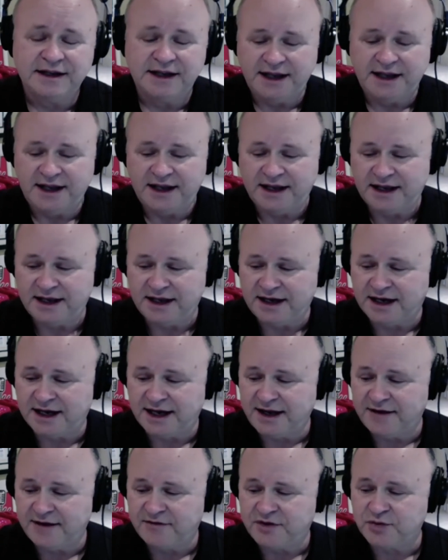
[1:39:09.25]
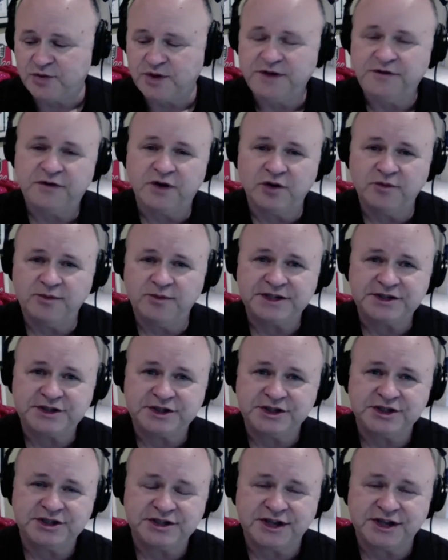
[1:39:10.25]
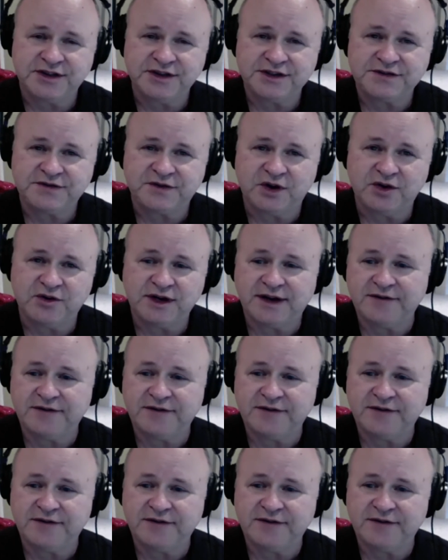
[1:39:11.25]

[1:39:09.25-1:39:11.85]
And I have 3 phone messages on this phone.